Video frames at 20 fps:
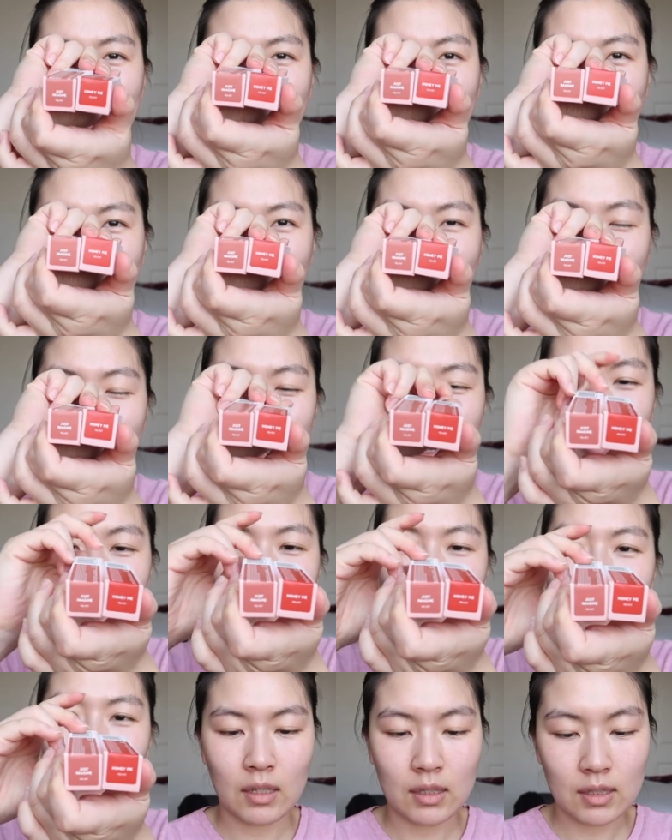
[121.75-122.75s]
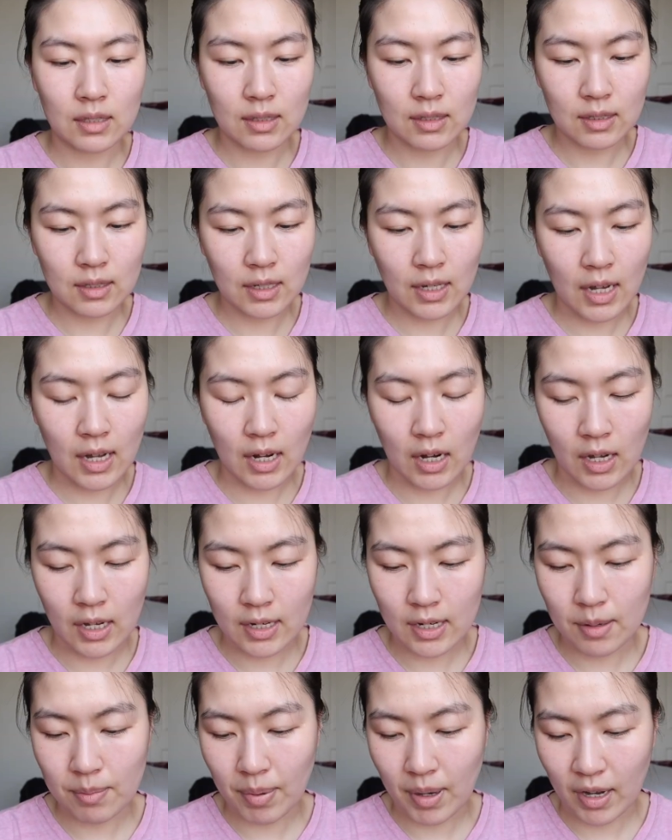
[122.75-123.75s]
Pie. Let's look at
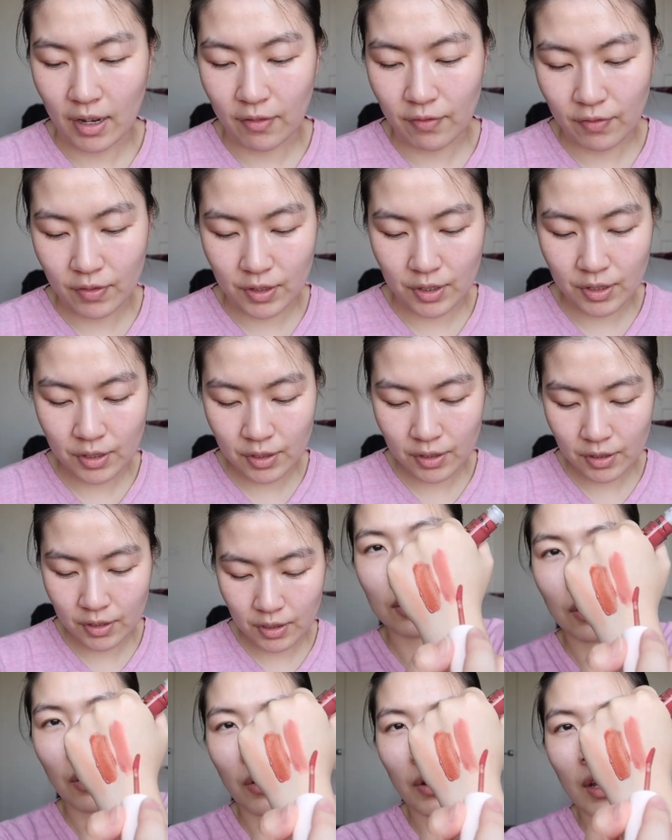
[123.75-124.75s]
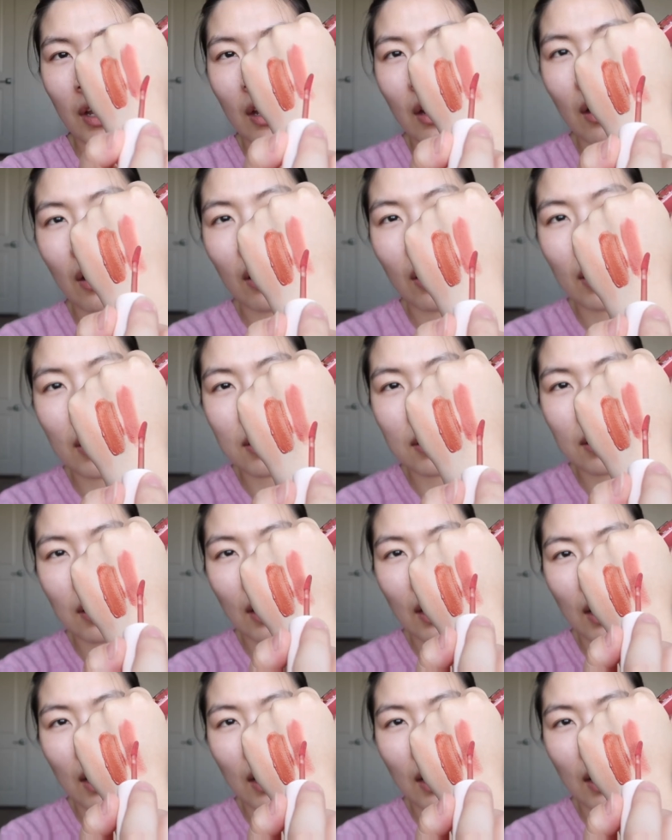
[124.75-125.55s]
Honey Pie first. So here is the